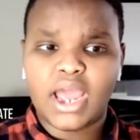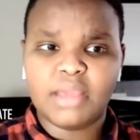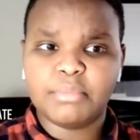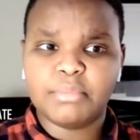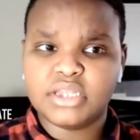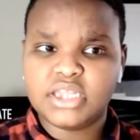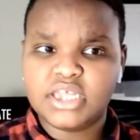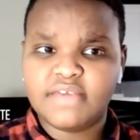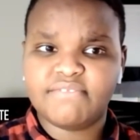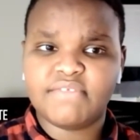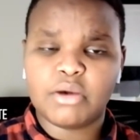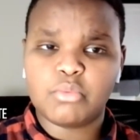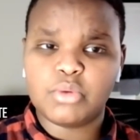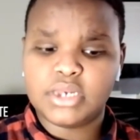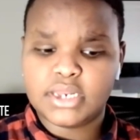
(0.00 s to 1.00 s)
I believe
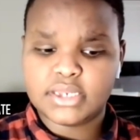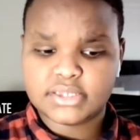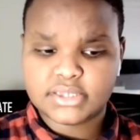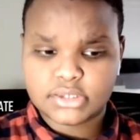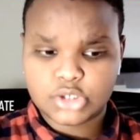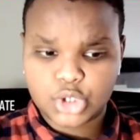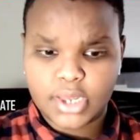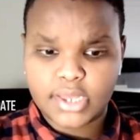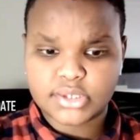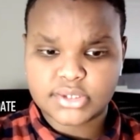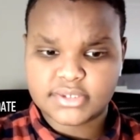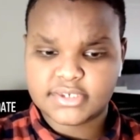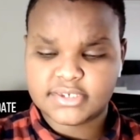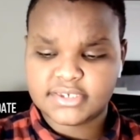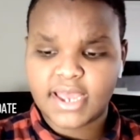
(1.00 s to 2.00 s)
that we need change
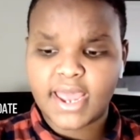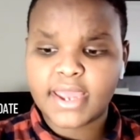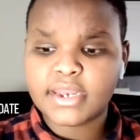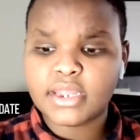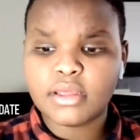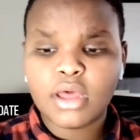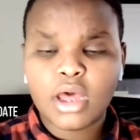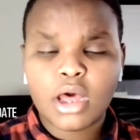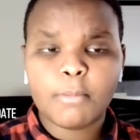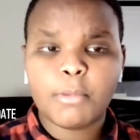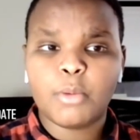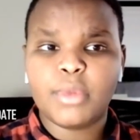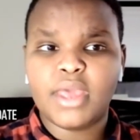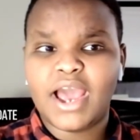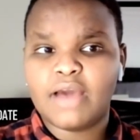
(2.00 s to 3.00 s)
in society,
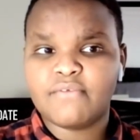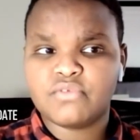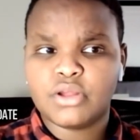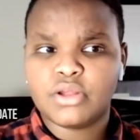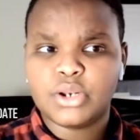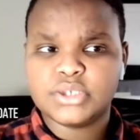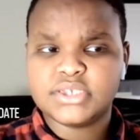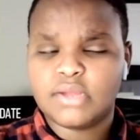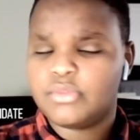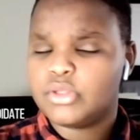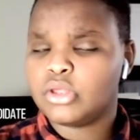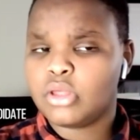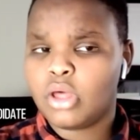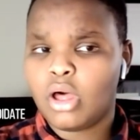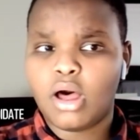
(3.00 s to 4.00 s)
but we have to understand
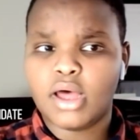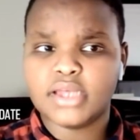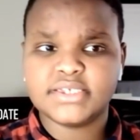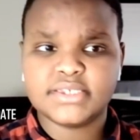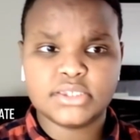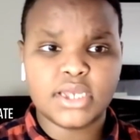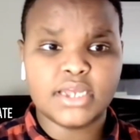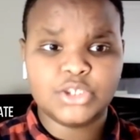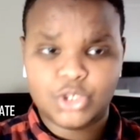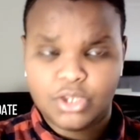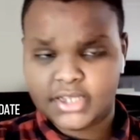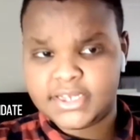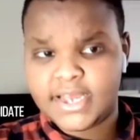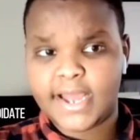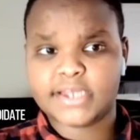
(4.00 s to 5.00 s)
the cost to
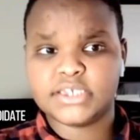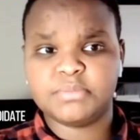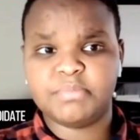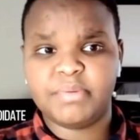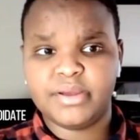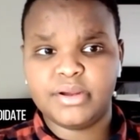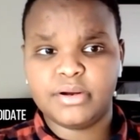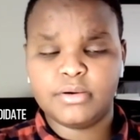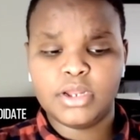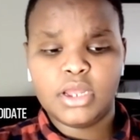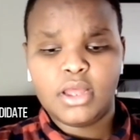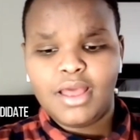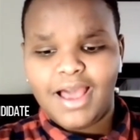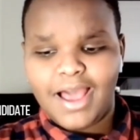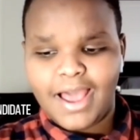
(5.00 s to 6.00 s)
the taxpayer.
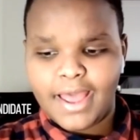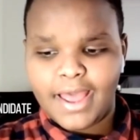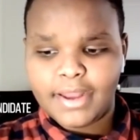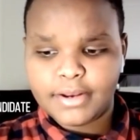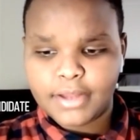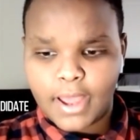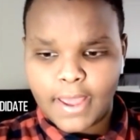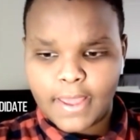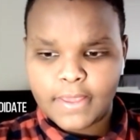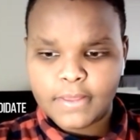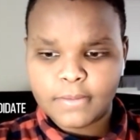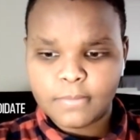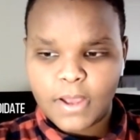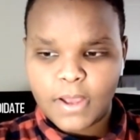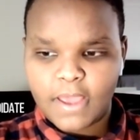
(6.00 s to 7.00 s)
And
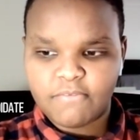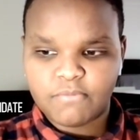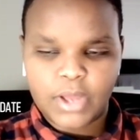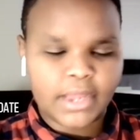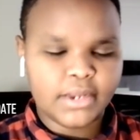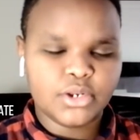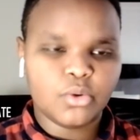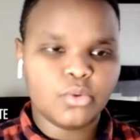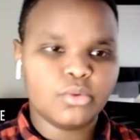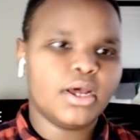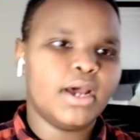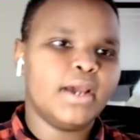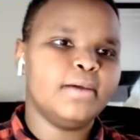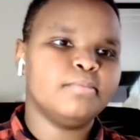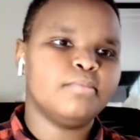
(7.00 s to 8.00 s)
I, I, I don't,
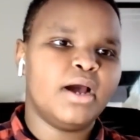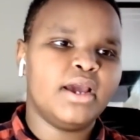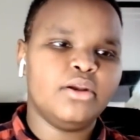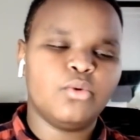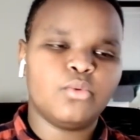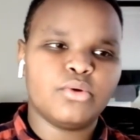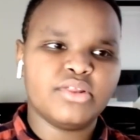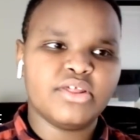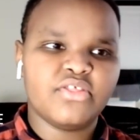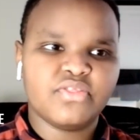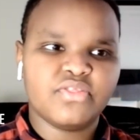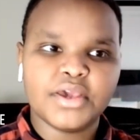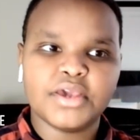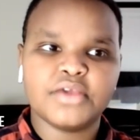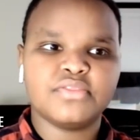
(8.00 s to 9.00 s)
I, I don't really
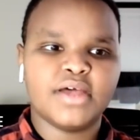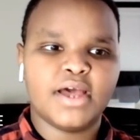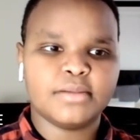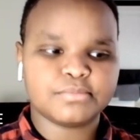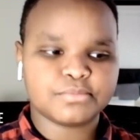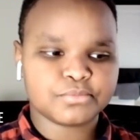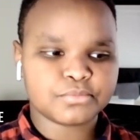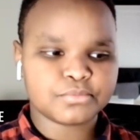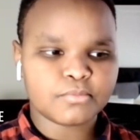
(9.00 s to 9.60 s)
think that